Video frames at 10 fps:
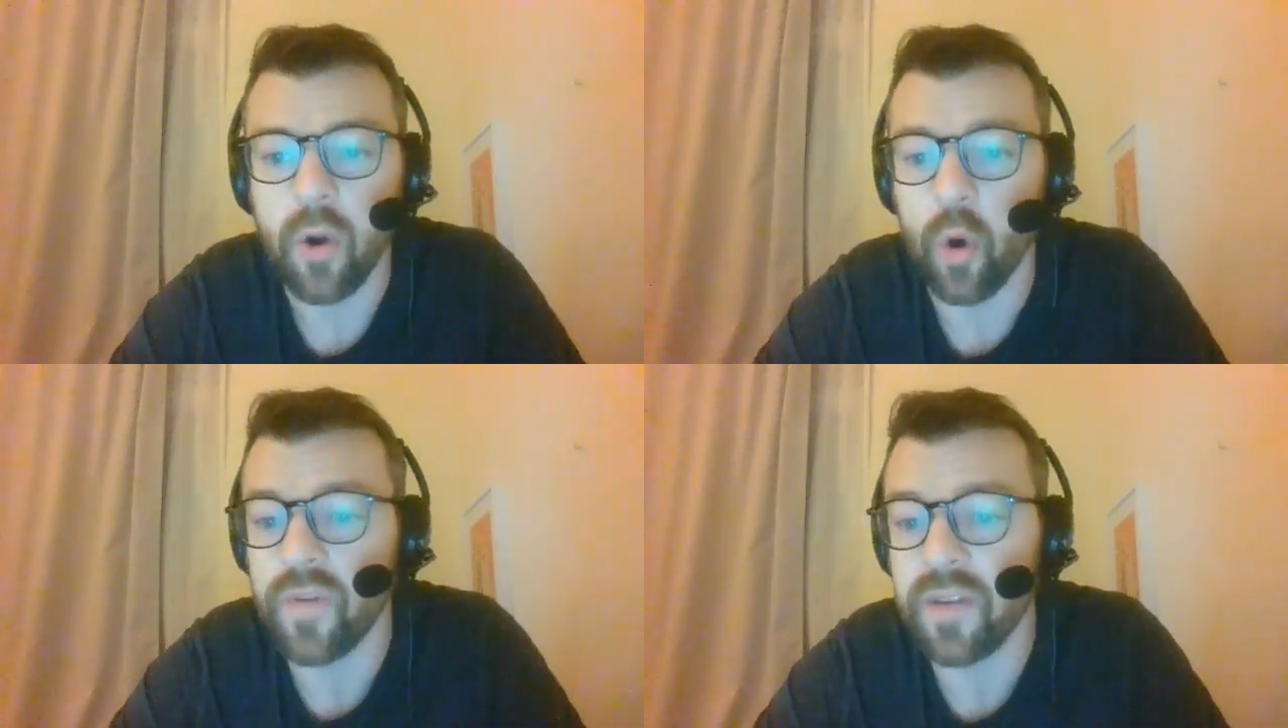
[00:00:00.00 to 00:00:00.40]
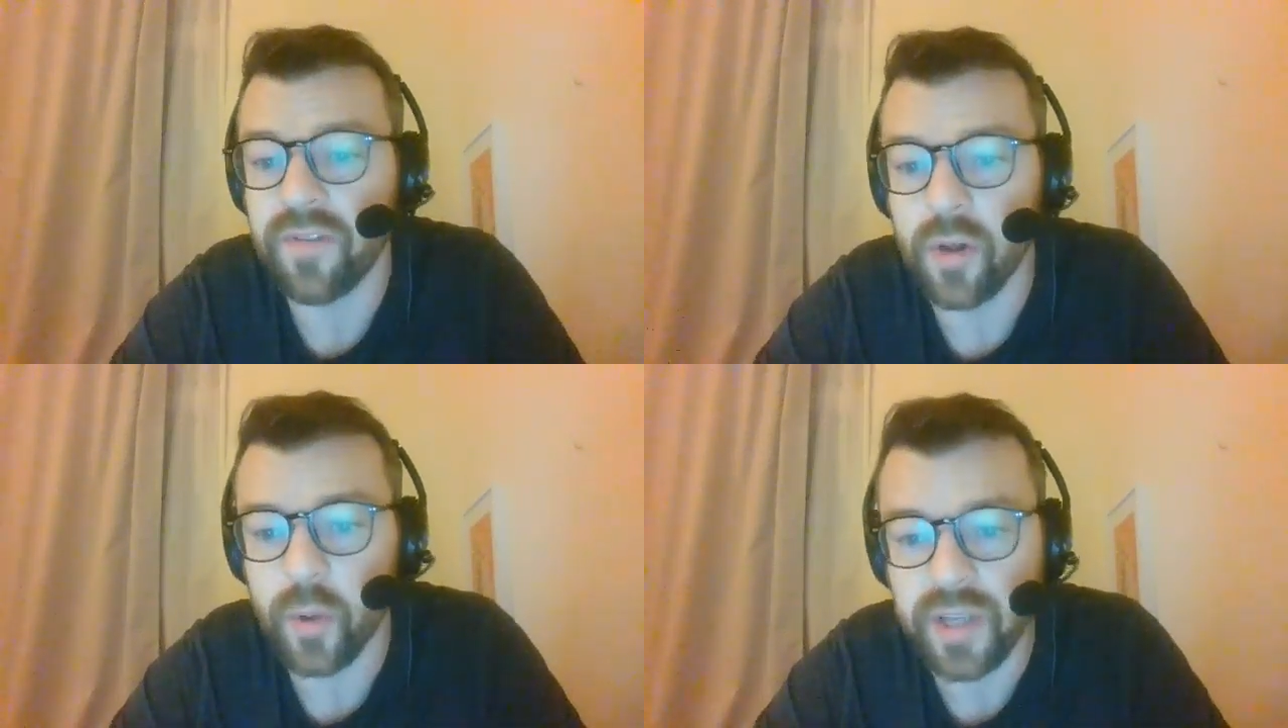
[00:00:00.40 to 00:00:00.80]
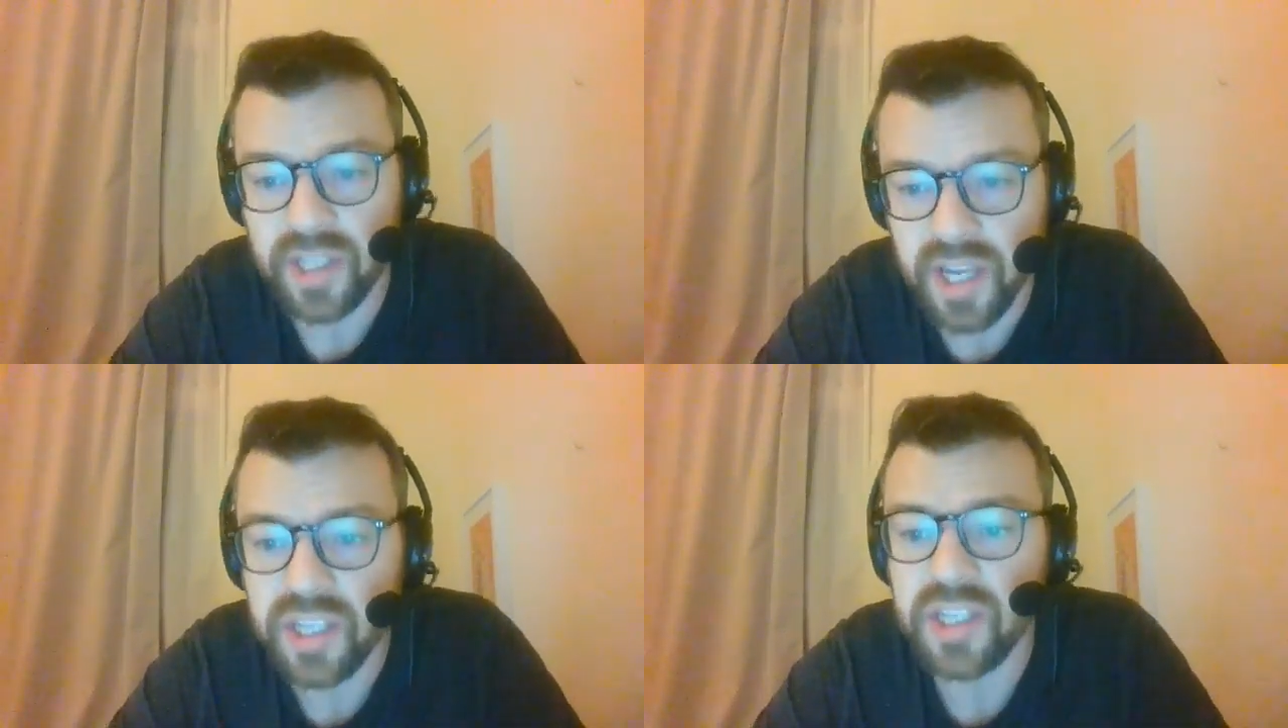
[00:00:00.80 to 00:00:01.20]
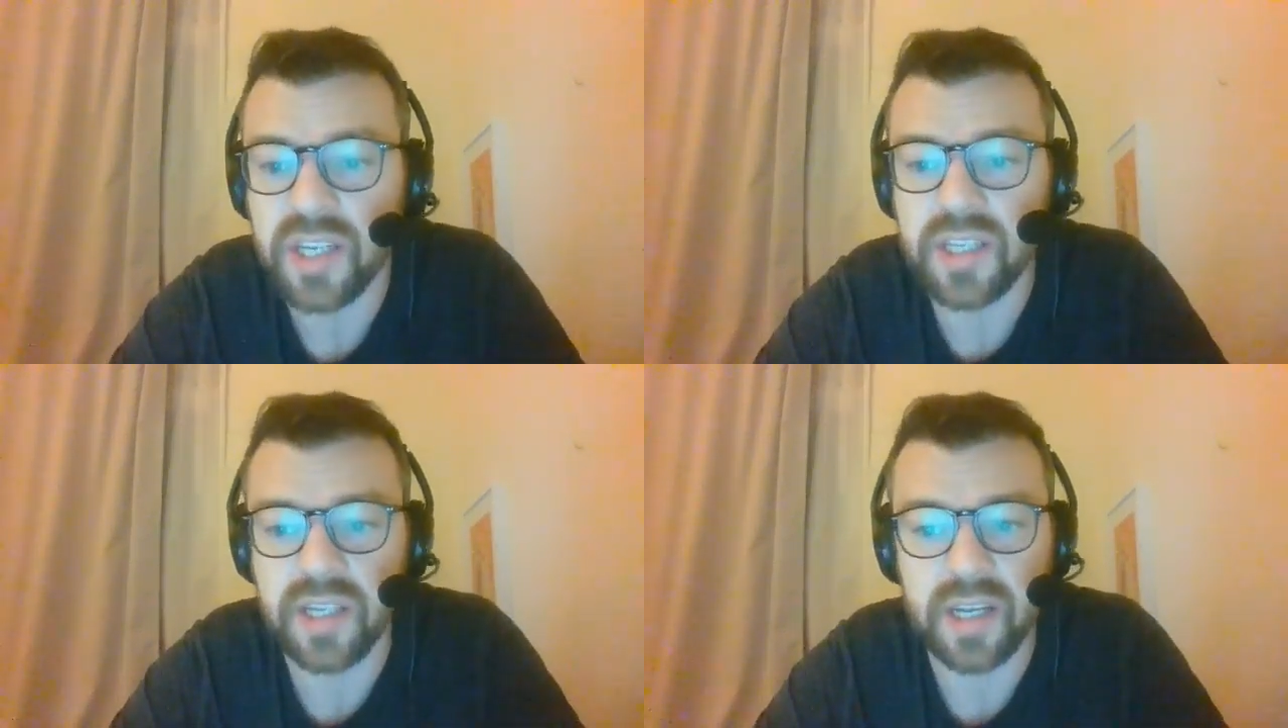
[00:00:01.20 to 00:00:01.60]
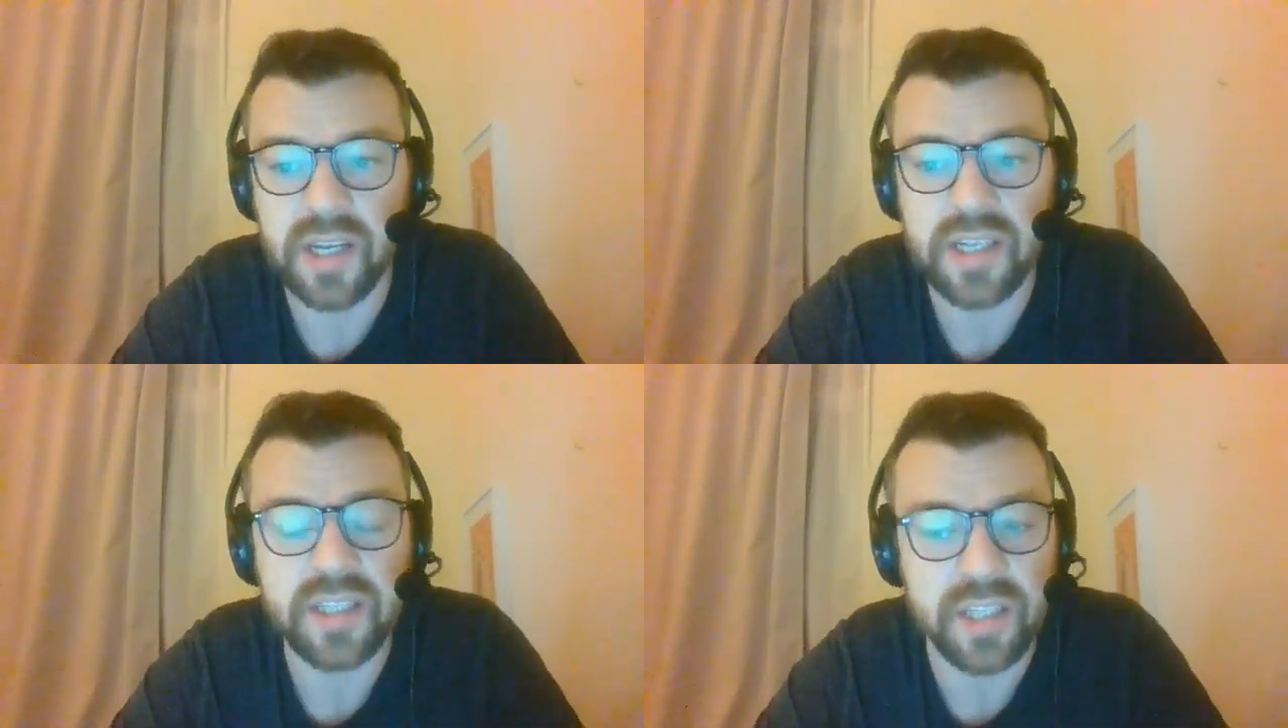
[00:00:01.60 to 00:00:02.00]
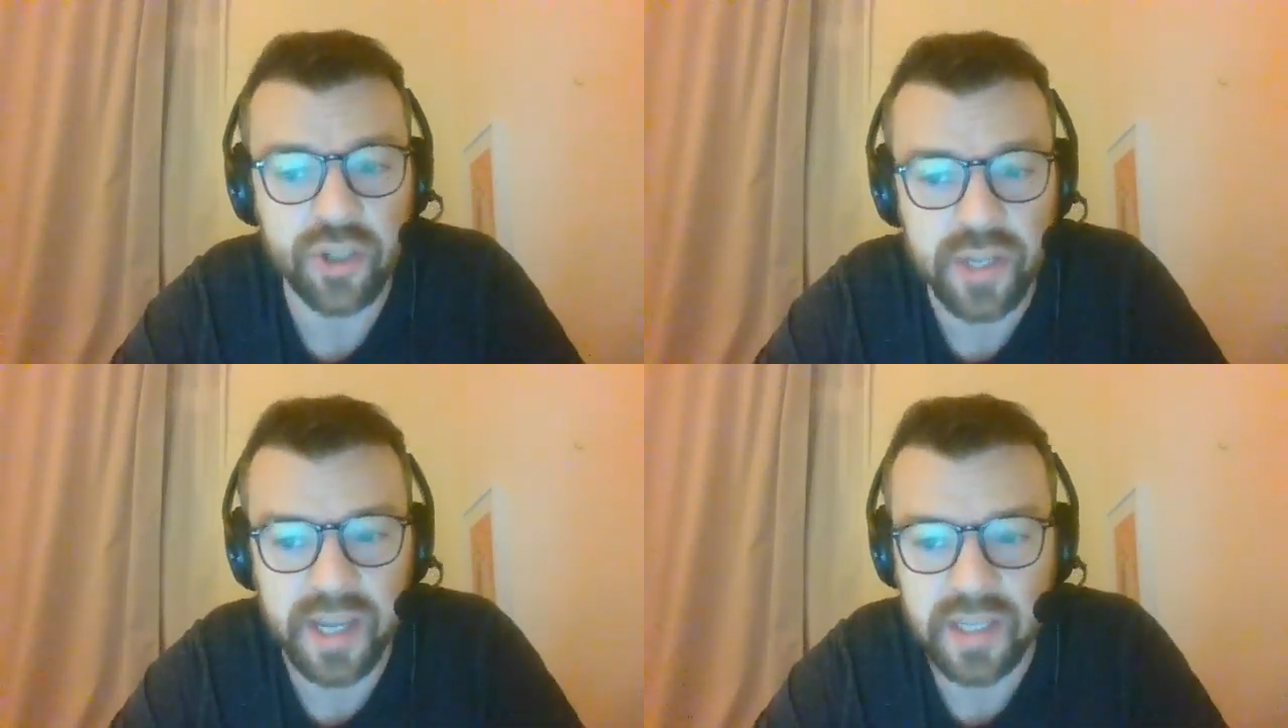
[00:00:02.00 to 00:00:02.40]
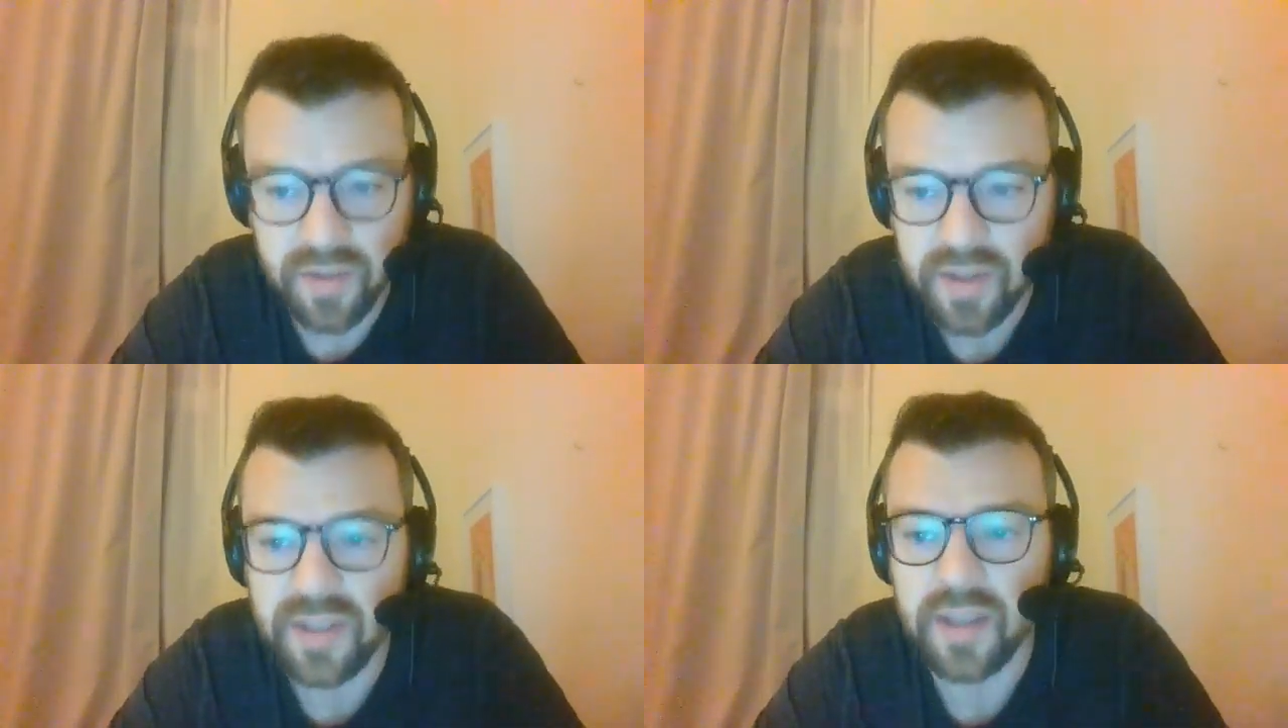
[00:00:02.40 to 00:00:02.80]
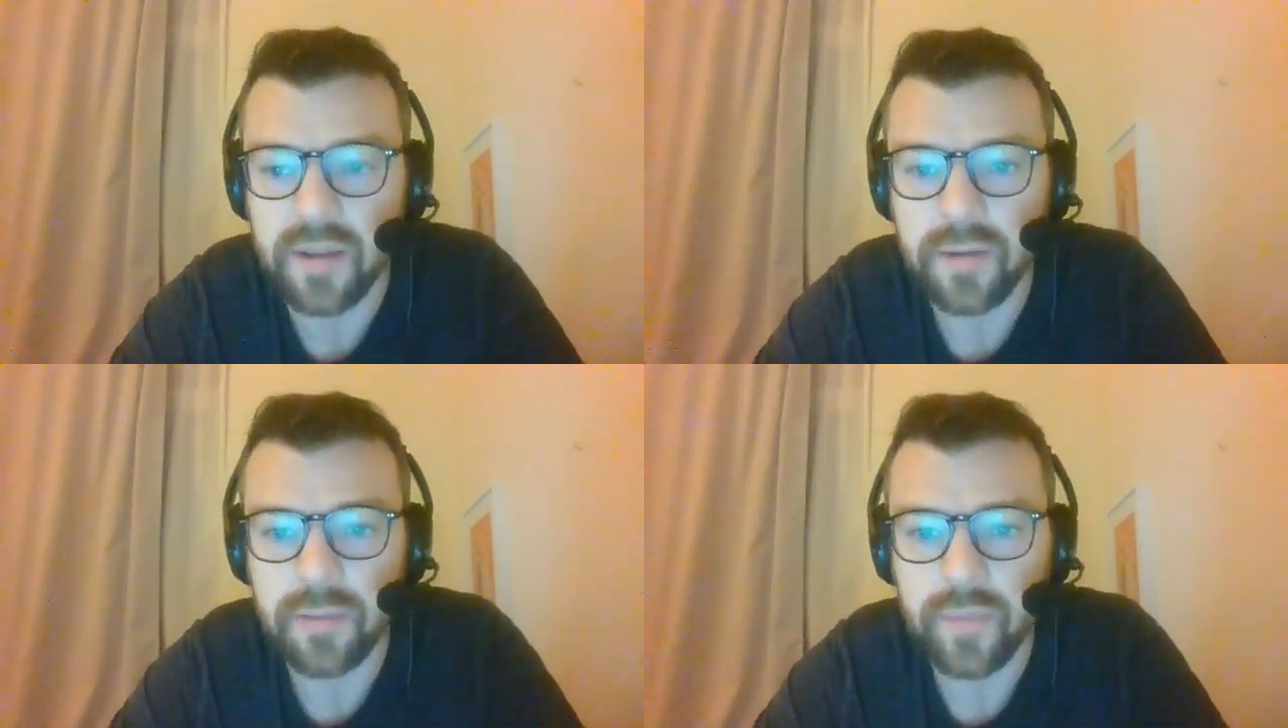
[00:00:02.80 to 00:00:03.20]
Over the following centuries, it increased its trade activity,